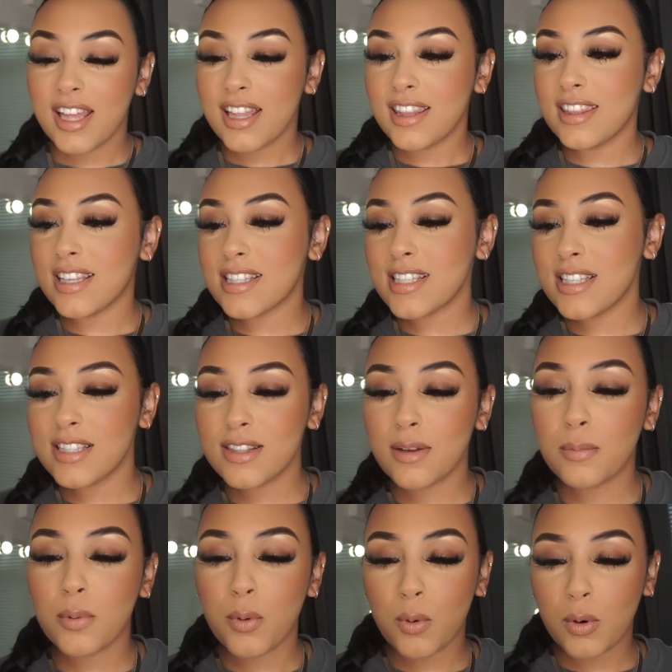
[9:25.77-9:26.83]
This is the
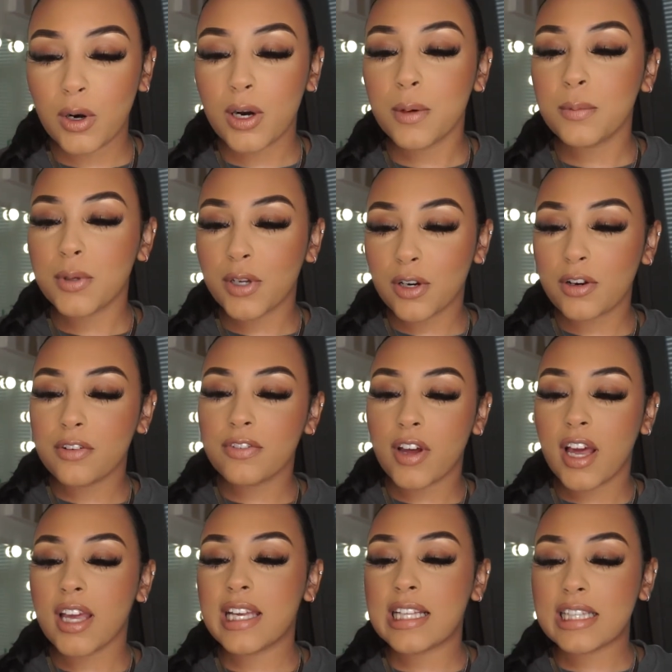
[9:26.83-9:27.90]
Pore
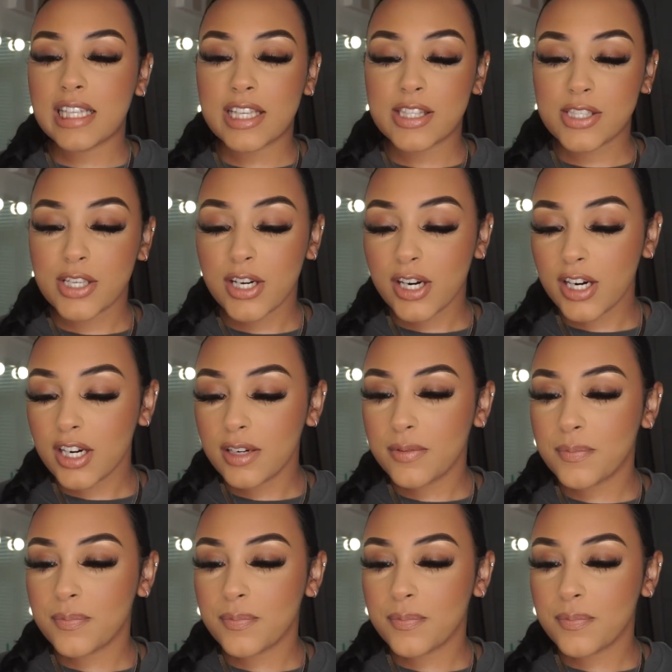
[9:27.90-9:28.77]
Purifying Cleanser.